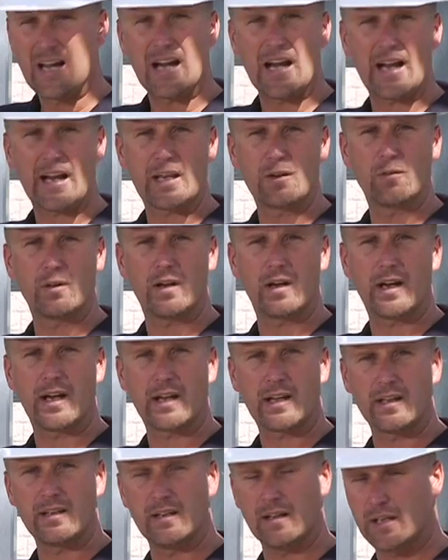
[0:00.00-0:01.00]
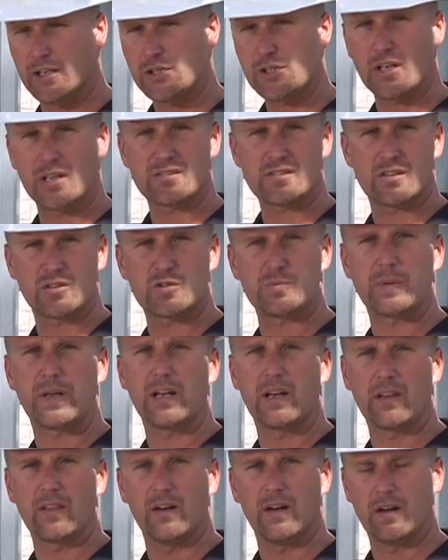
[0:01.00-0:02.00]
I can adjust the
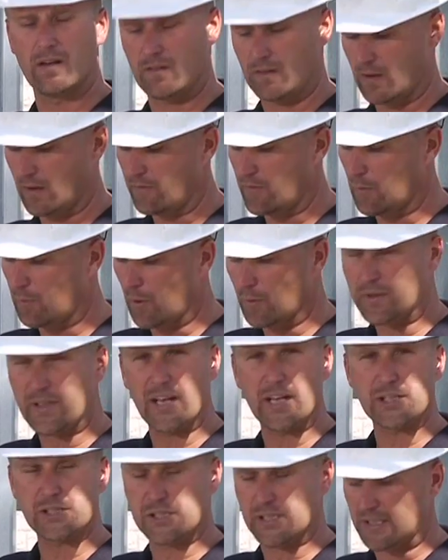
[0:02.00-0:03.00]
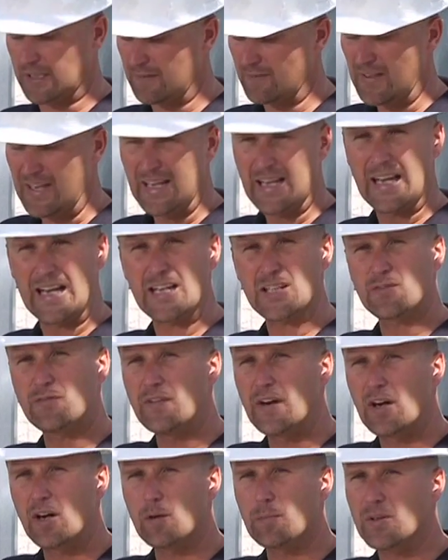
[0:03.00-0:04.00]
speed of the rotation. And it's
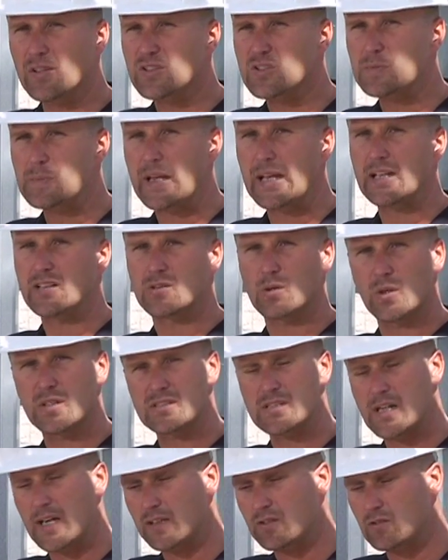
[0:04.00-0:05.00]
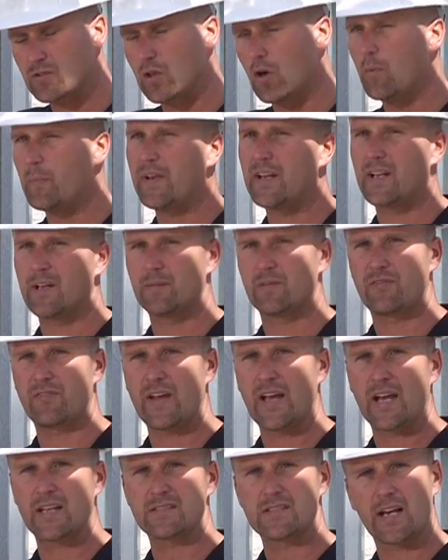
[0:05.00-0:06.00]
variable speed, so it's not slow, medium,
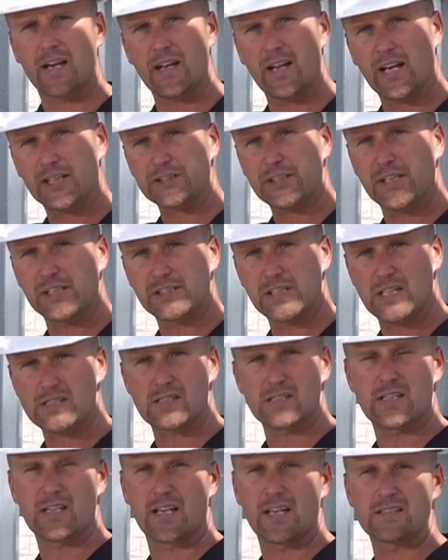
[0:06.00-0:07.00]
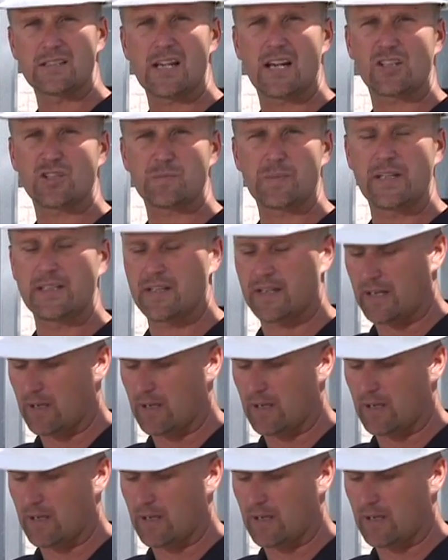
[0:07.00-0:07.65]
fast. I can actually adjust it to the exact speed that